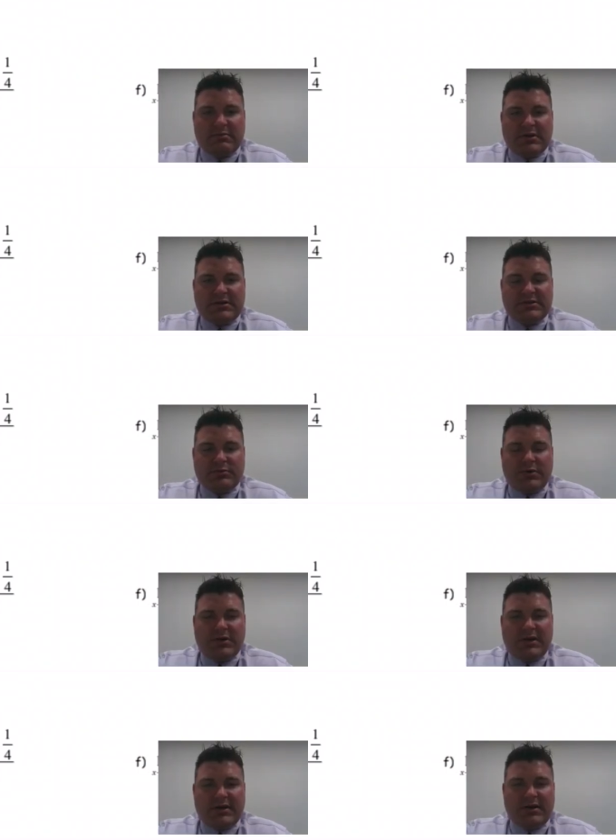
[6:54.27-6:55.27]
plus
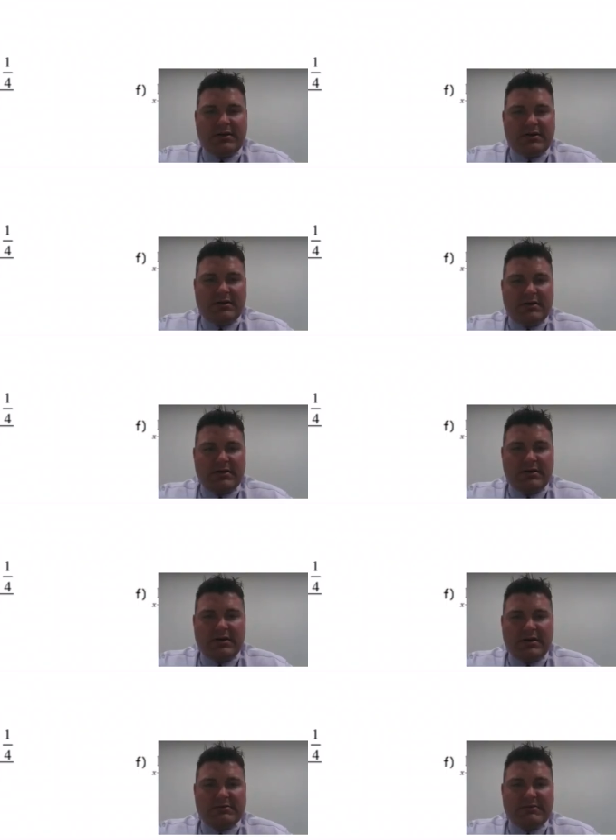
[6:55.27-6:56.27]
1,
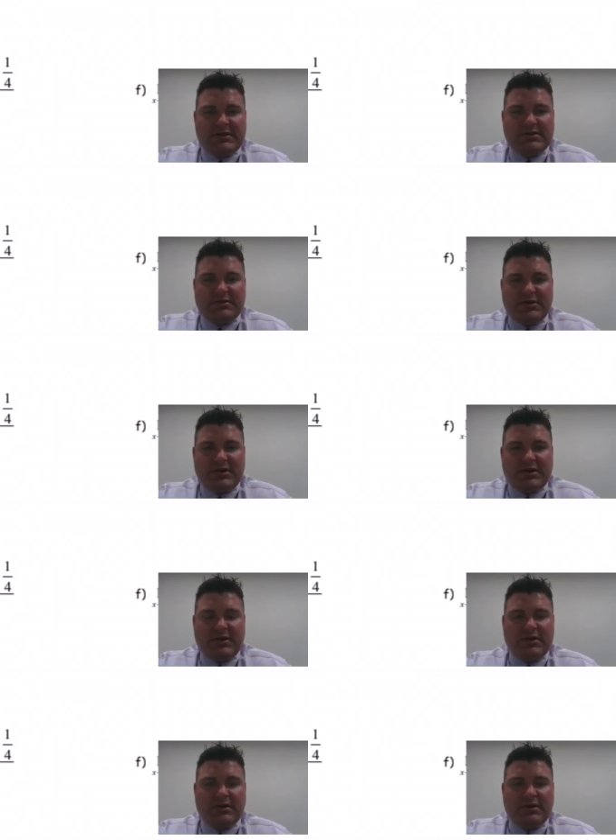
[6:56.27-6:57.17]
x minus 3.